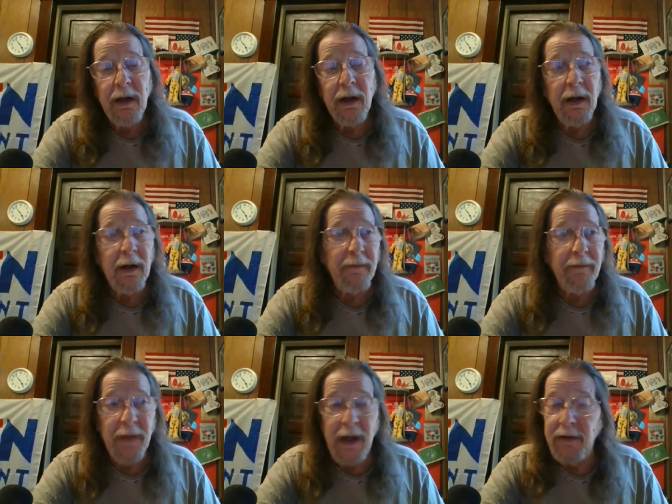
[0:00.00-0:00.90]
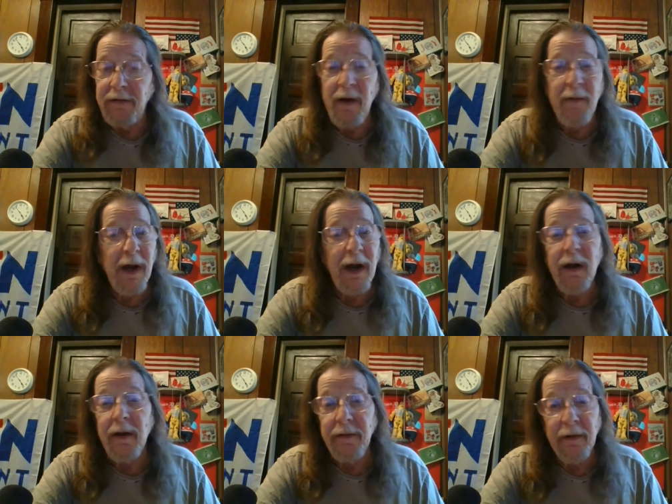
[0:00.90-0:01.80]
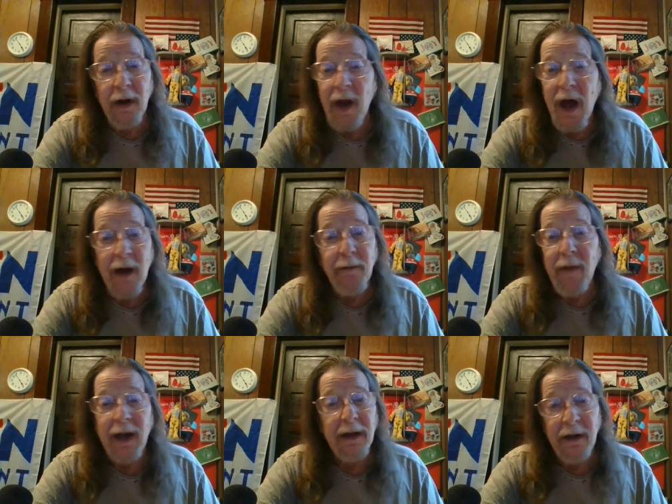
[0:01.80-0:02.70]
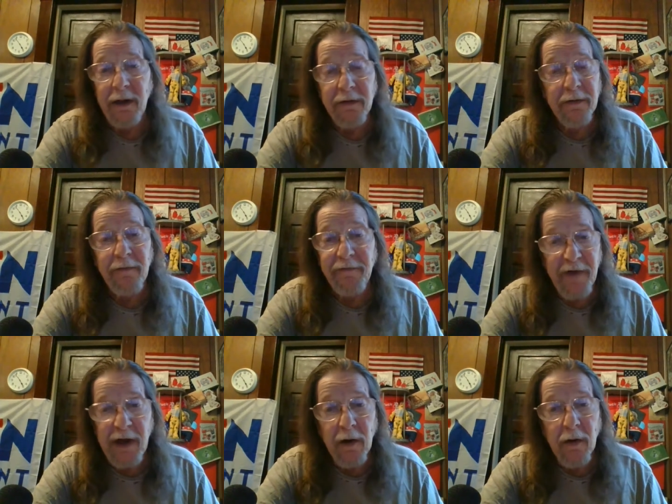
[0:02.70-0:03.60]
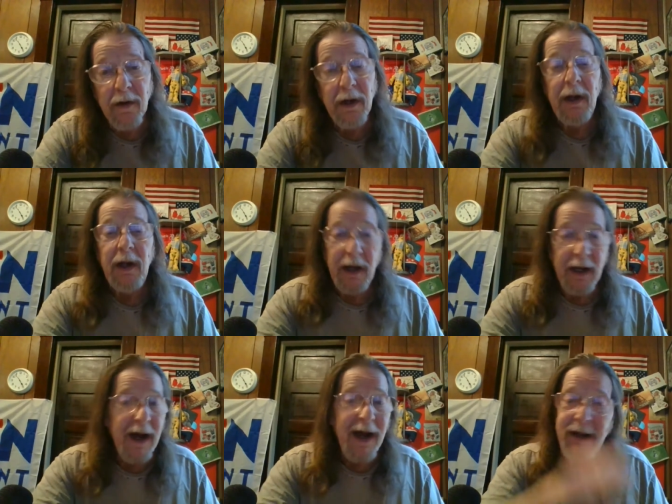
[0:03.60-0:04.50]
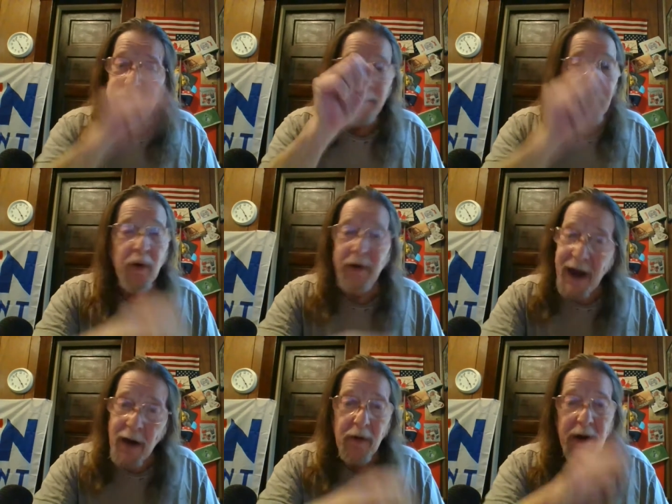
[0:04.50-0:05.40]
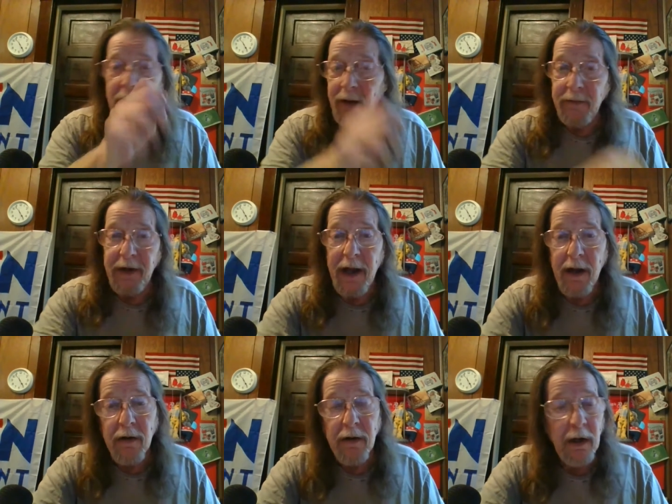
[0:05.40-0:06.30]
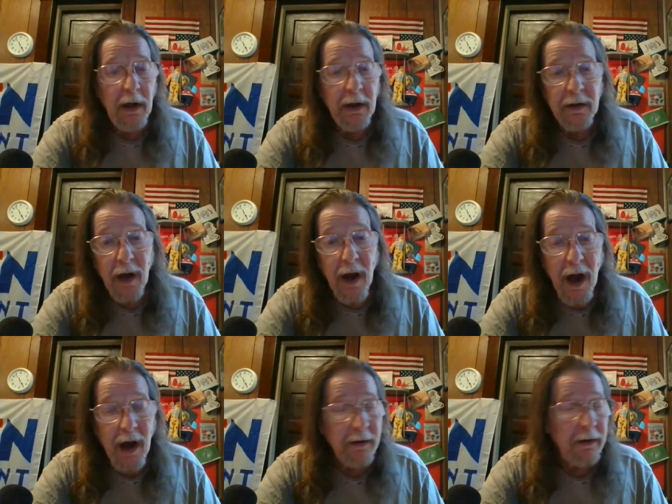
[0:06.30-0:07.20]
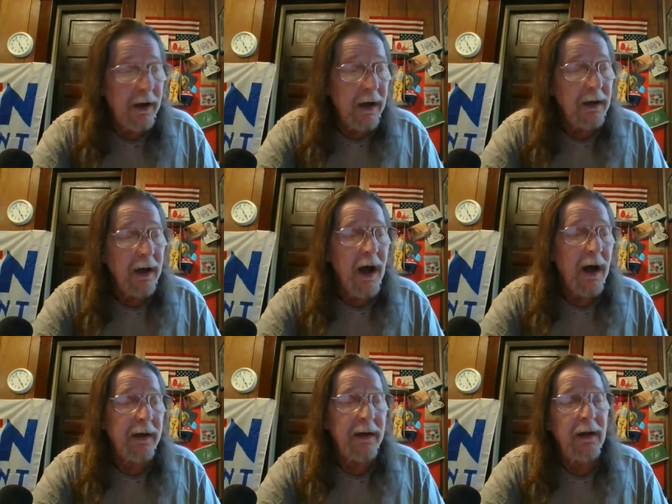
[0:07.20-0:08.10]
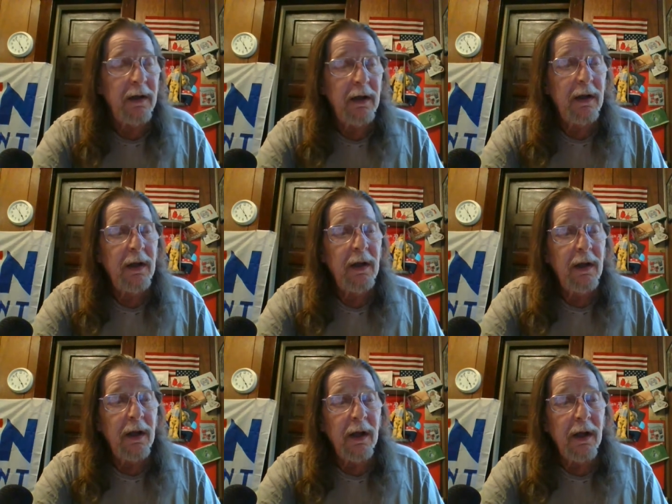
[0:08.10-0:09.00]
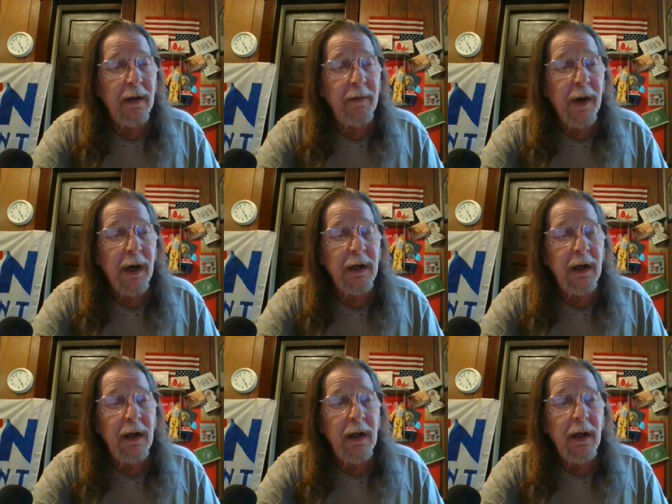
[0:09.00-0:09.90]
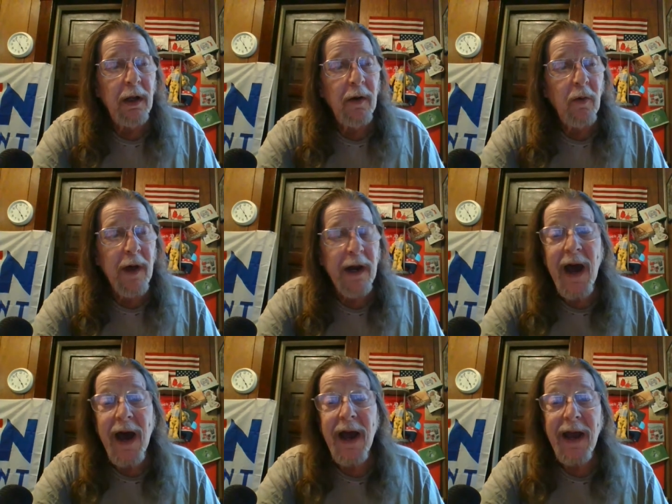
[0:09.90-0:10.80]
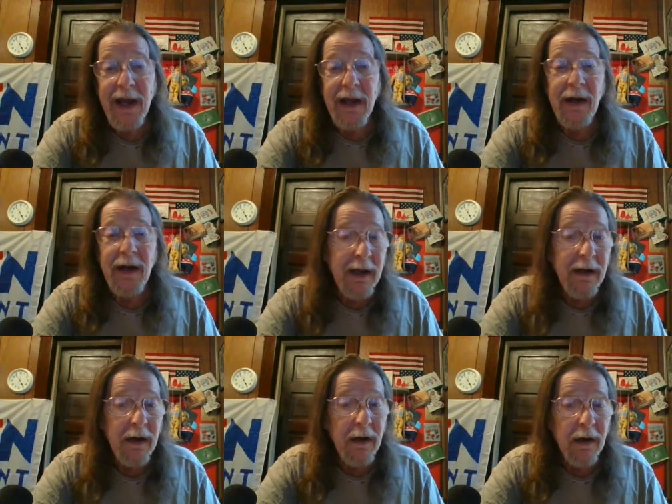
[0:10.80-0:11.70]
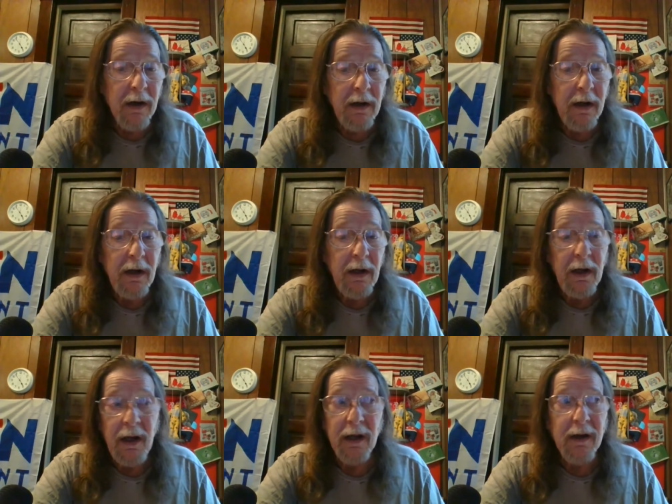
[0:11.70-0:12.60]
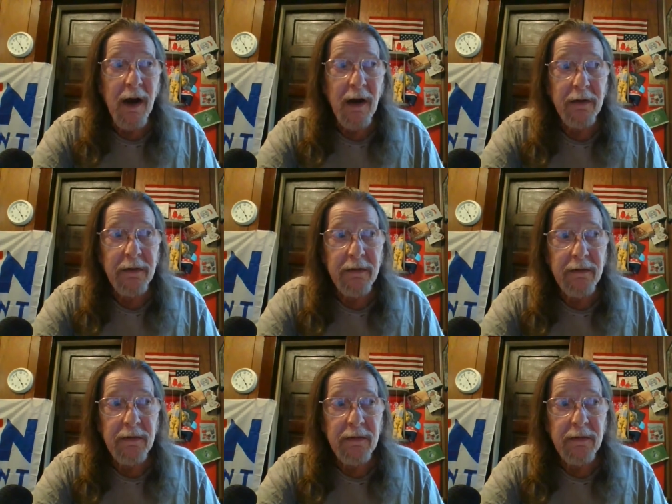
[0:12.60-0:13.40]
uh, and somehow the lock mechanism failed, and I had to pull that one up and down to lock and unlock it. But when I had it done, it cost